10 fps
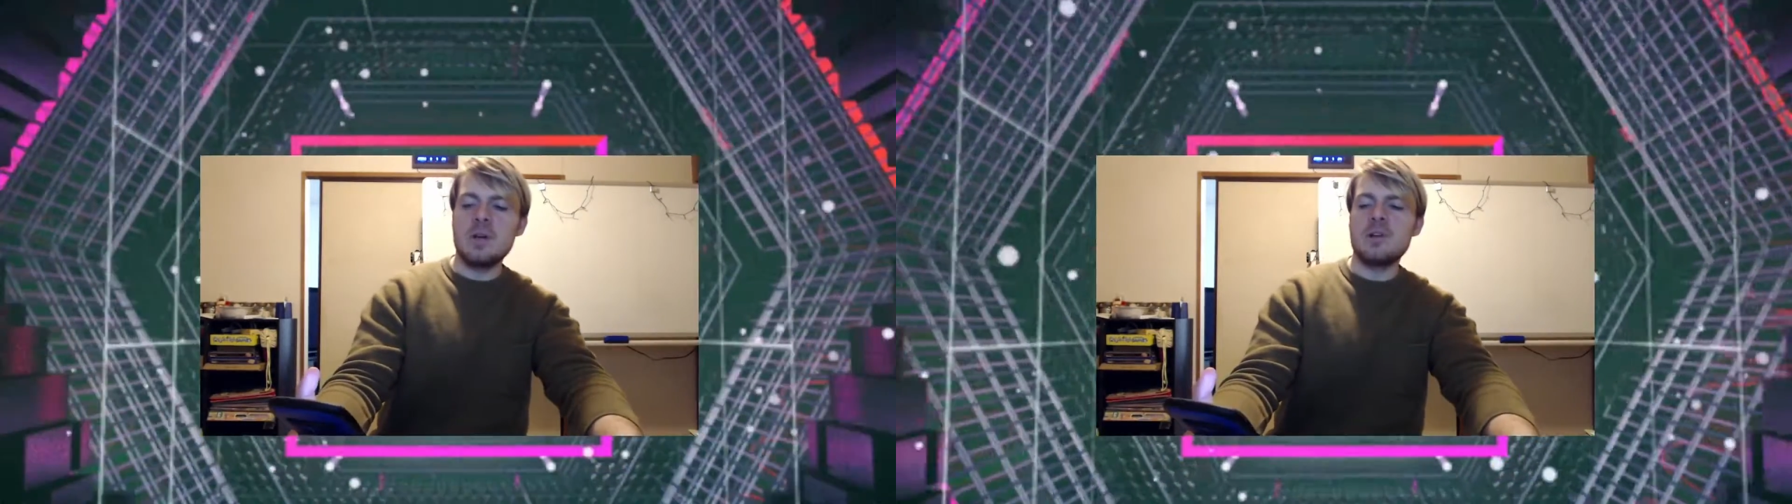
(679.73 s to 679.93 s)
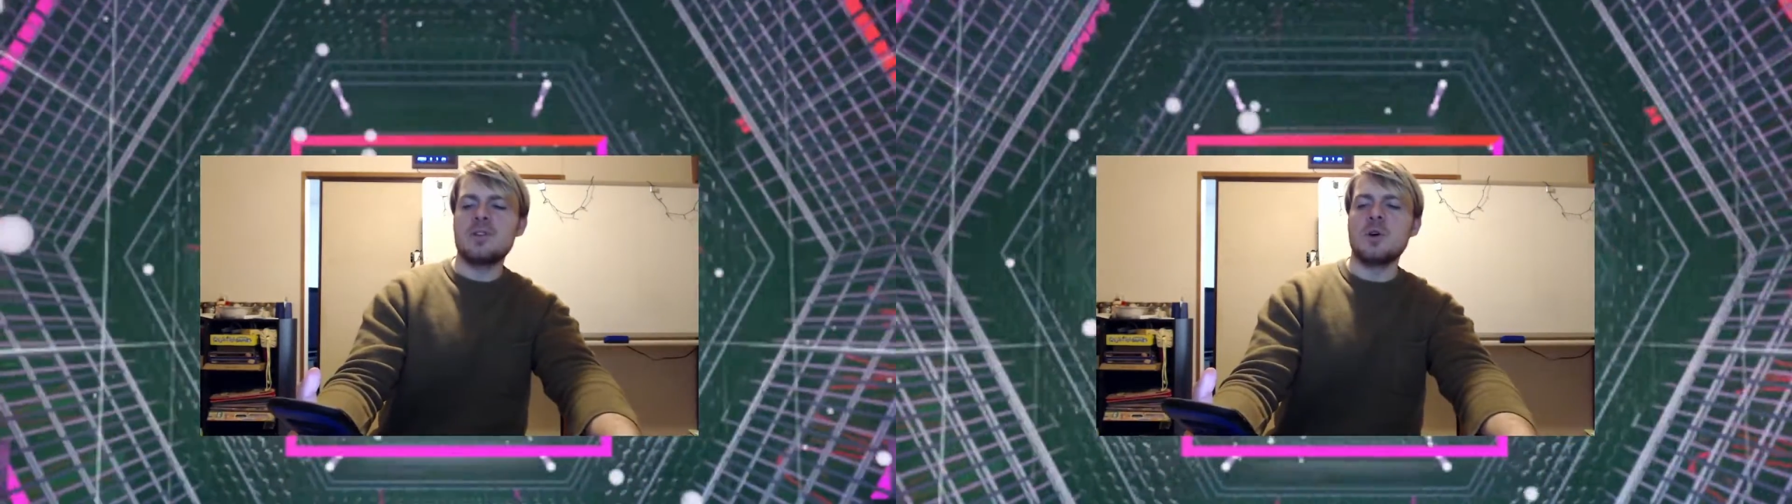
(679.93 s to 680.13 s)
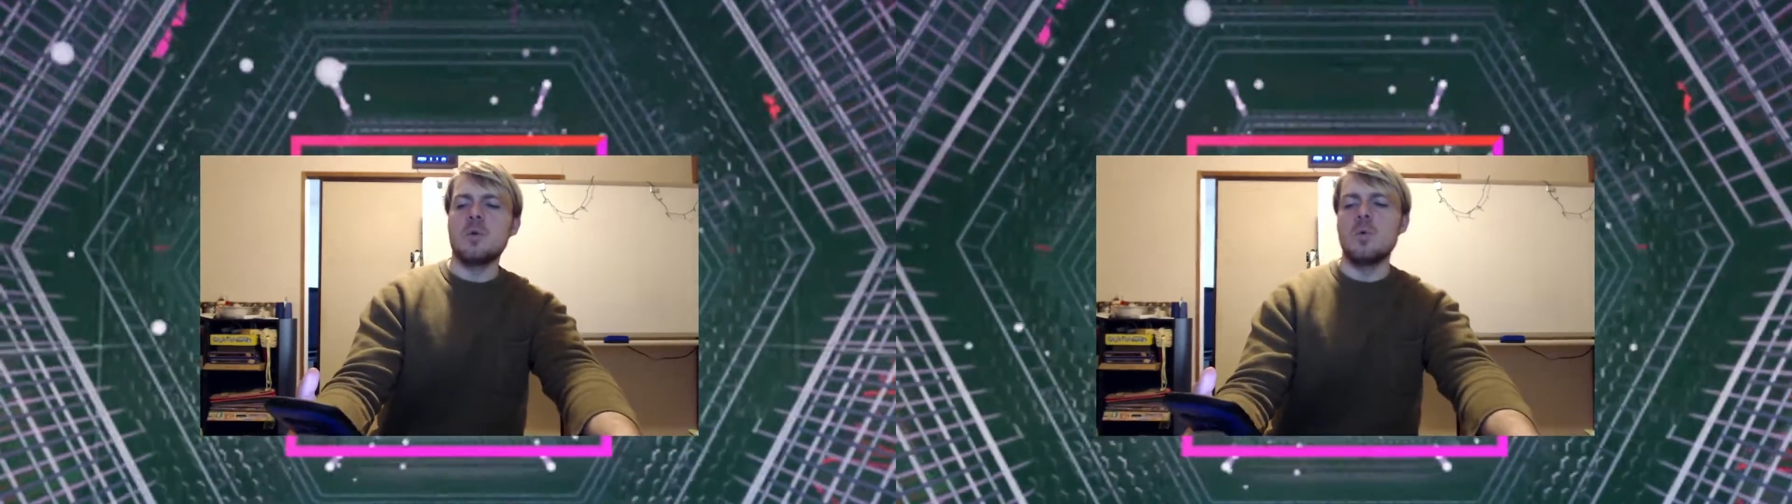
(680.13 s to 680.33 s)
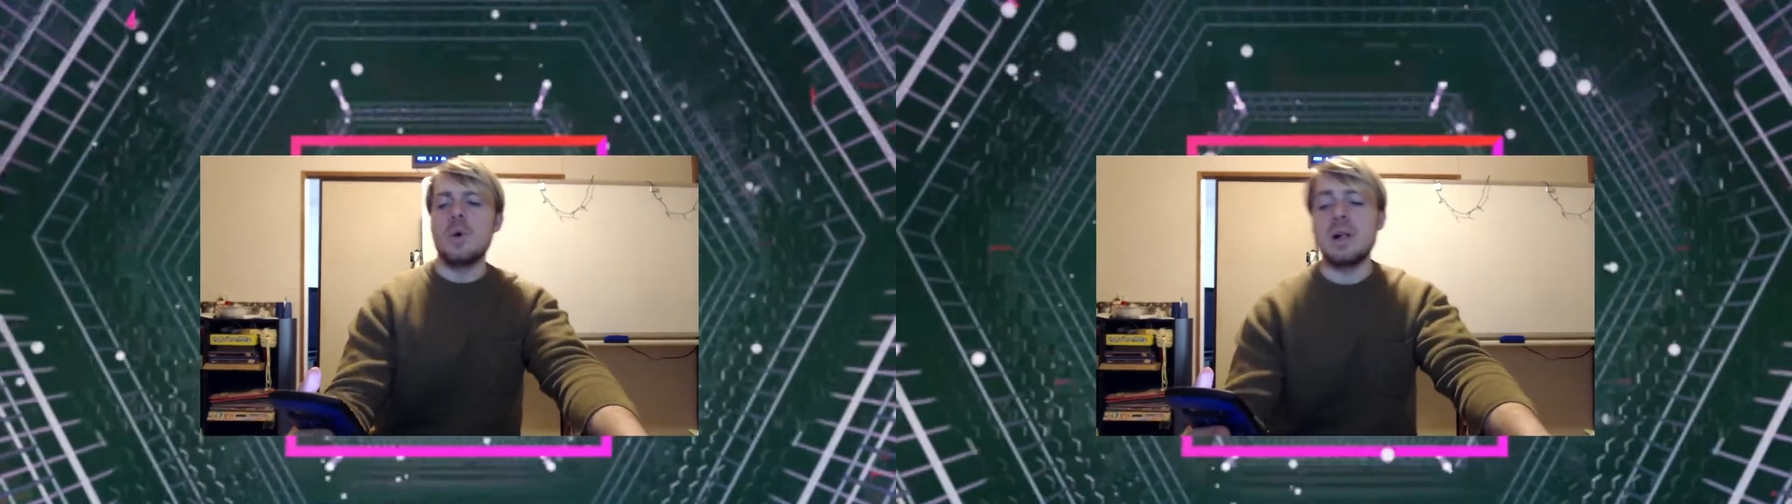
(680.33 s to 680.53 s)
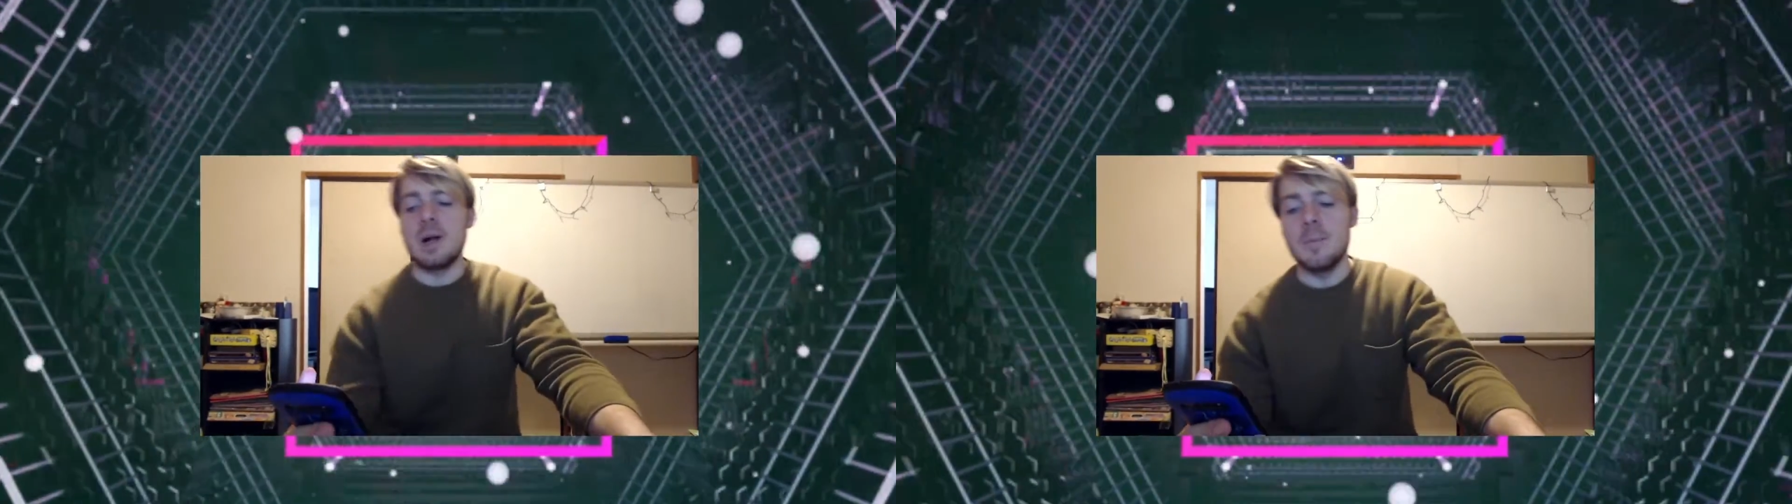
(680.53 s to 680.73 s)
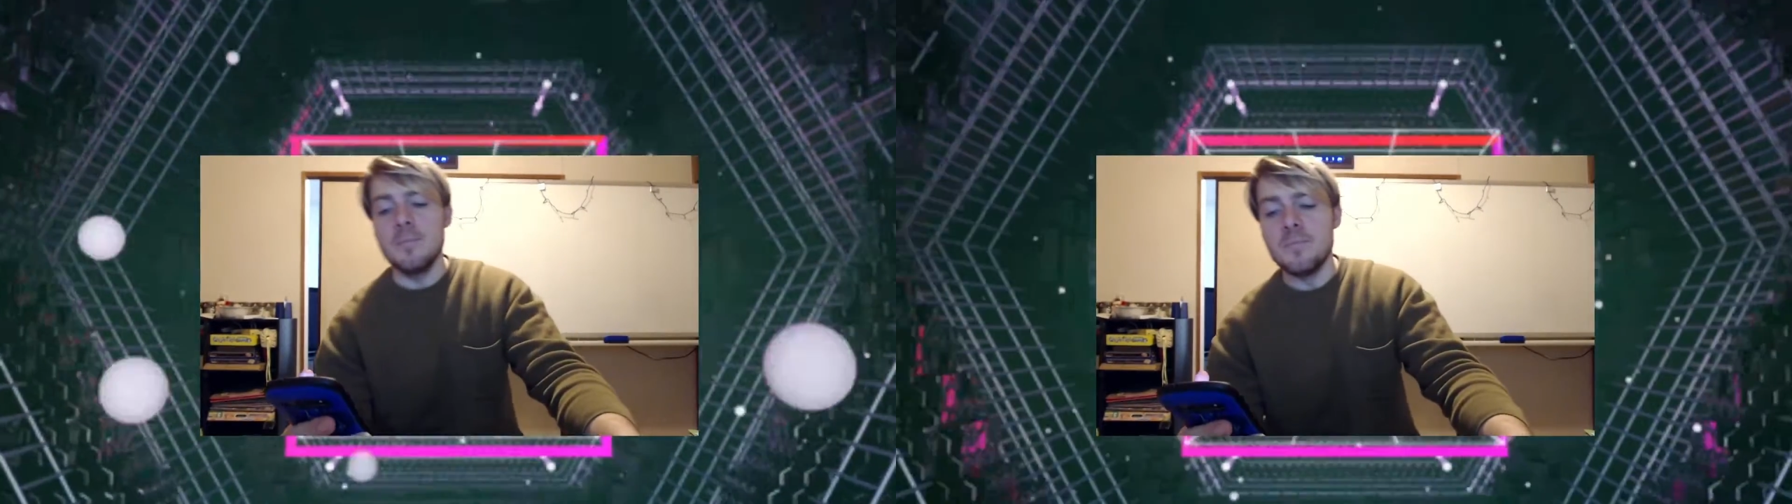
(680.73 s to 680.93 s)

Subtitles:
So, welcome.